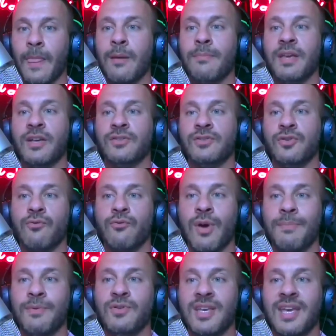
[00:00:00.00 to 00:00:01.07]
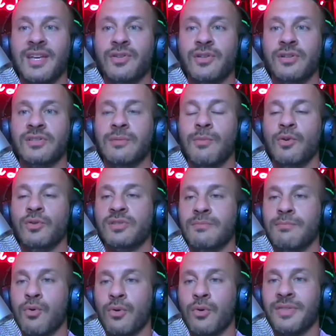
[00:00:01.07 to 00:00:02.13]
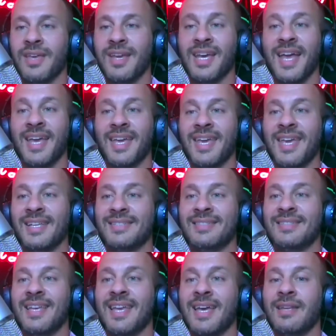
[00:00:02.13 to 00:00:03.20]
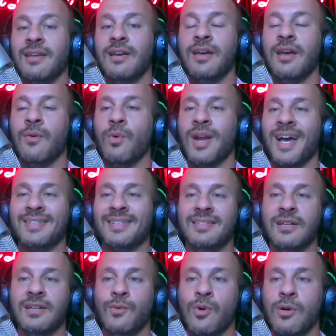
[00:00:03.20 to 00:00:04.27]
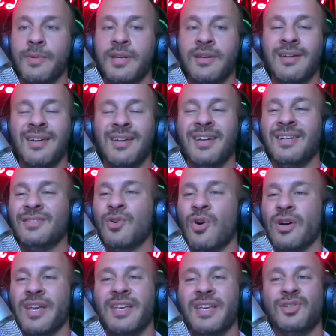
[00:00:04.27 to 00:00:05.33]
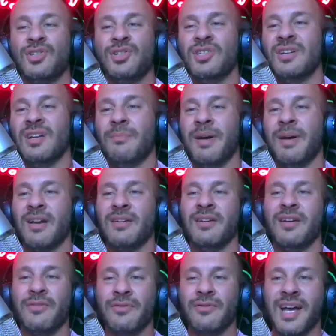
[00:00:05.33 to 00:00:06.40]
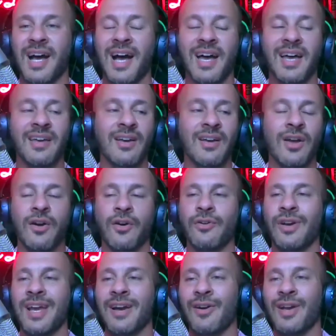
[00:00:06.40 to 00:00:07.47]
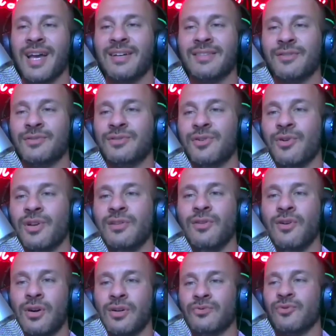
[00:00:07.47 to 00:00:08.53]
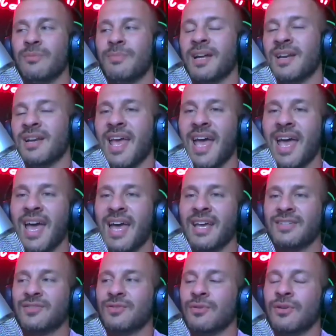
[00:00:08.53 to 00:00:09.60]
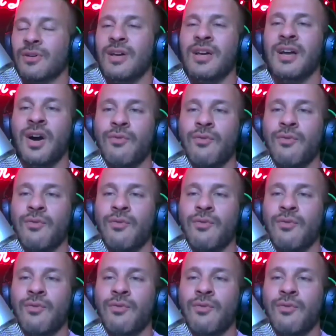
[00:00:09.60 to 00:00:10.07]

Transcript: because your reputation is the most important thing. And I can't stand when I see a woman talking shit about another guy or airing out their dirty laundry about an ex or a